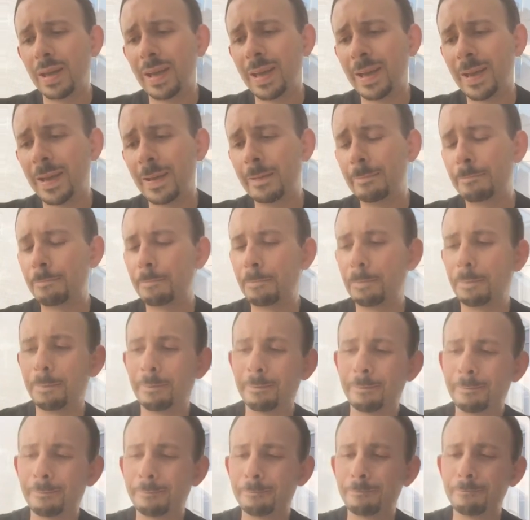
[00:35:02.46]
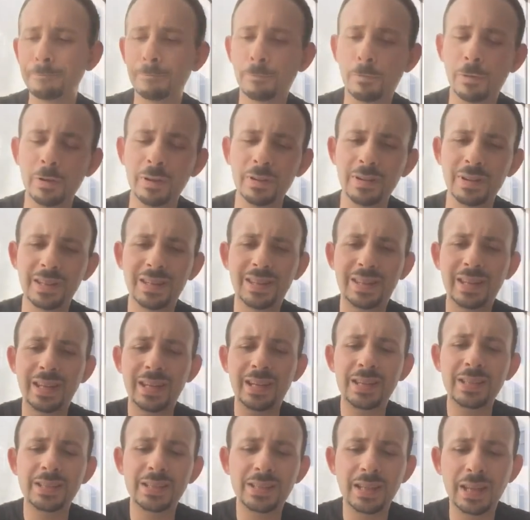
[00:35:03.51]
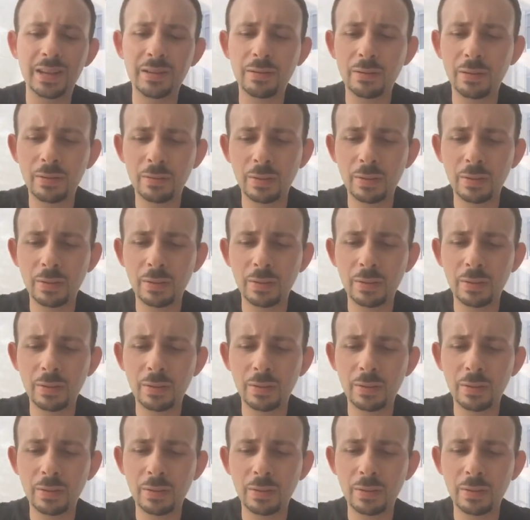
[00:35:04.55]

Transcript: And one of the things that